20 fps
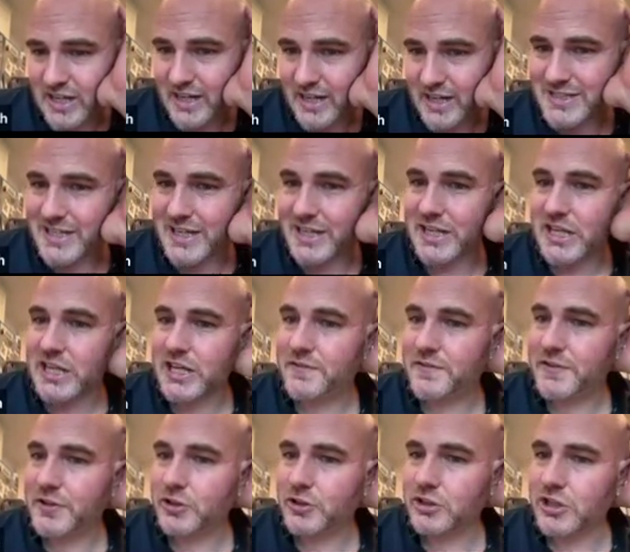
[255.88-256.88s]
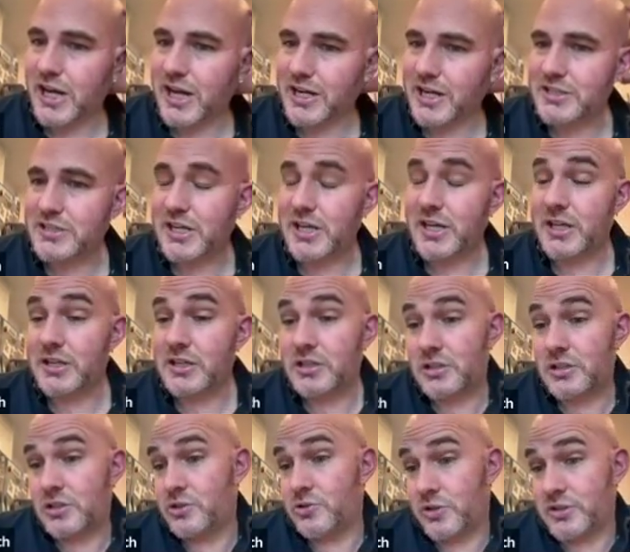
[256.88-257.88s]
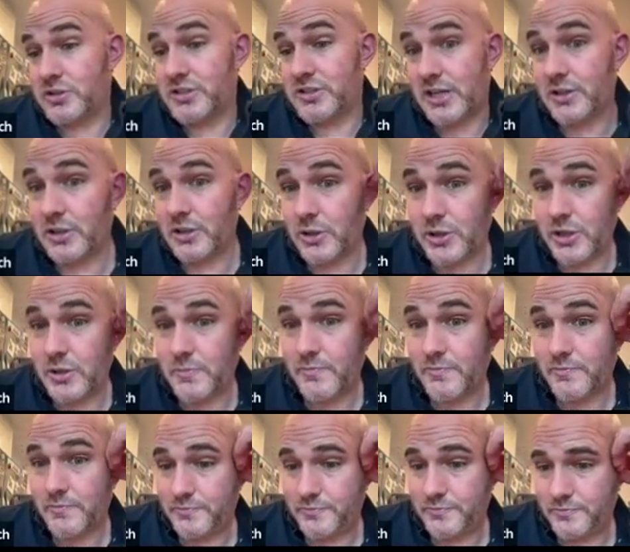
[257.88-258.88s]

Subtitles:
Like I said, if you're logged in, you can download it.